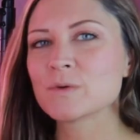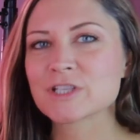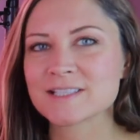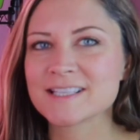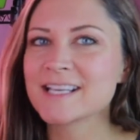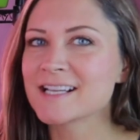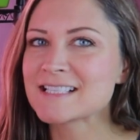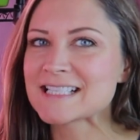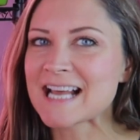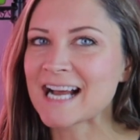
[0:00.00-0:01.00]
which is the
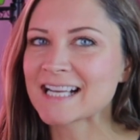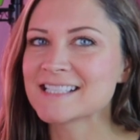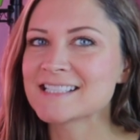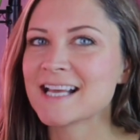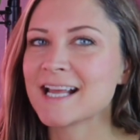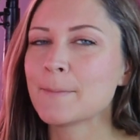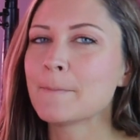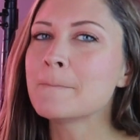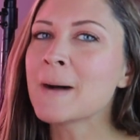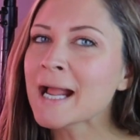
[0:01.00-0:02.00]
unstacking day,
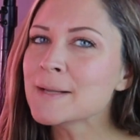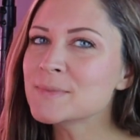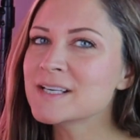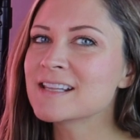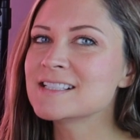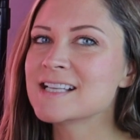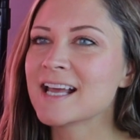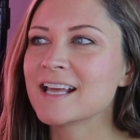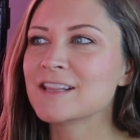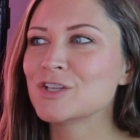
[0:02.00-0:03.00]
might be the
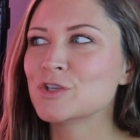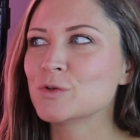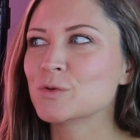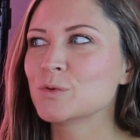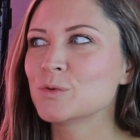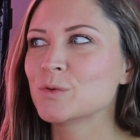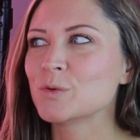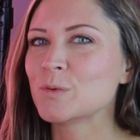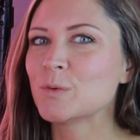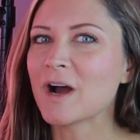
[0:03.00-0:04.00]
day that
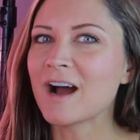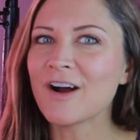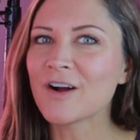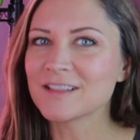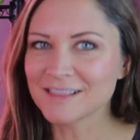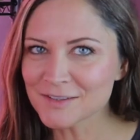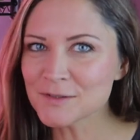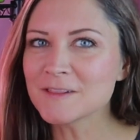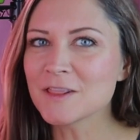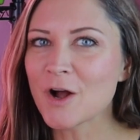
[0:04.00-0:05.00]
you are a
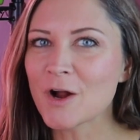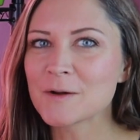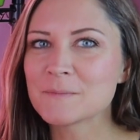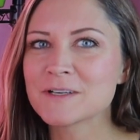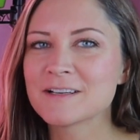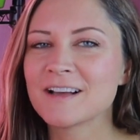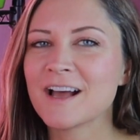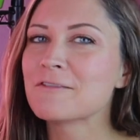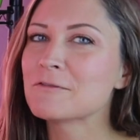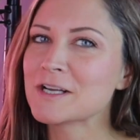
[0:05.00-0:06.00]
little alarmed
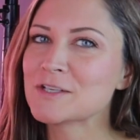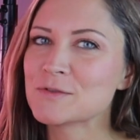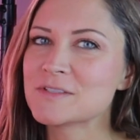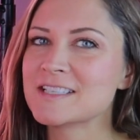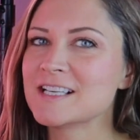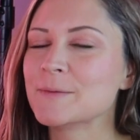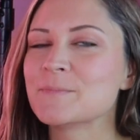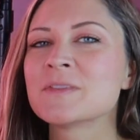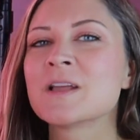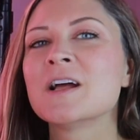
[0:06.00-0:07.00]
of what you see.